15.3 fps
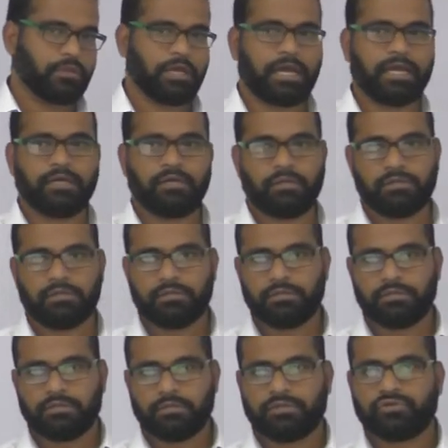and
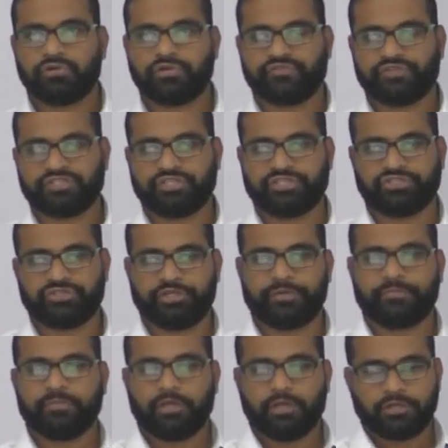21st
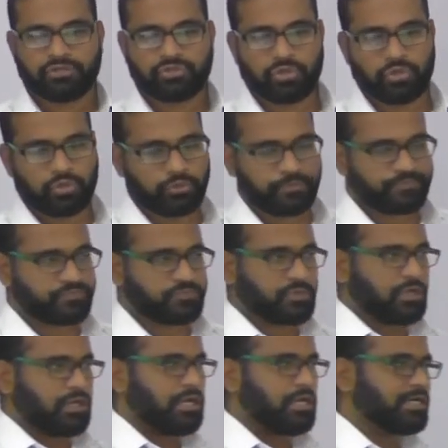century. So
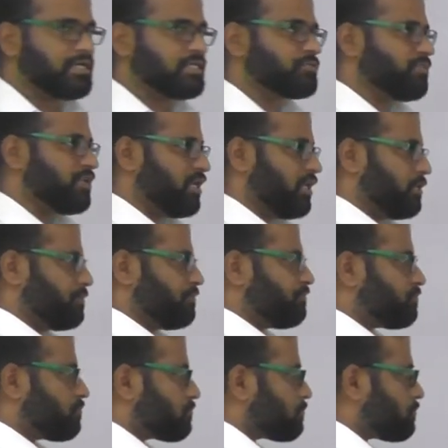let us
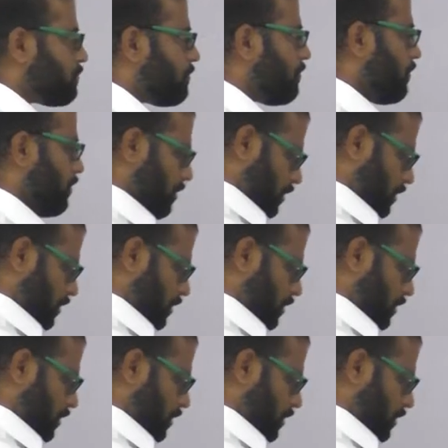begin